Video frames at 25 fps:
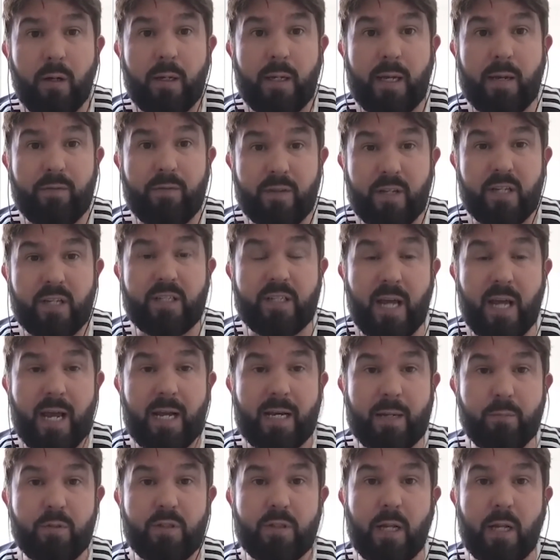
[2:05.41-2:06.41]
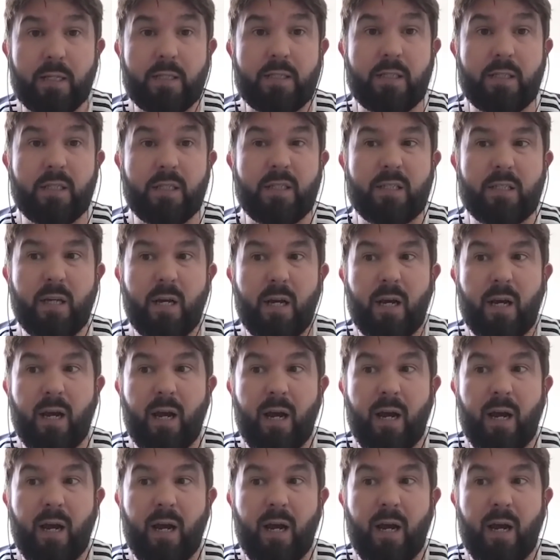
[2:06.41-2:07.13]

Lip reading: given the circumstances.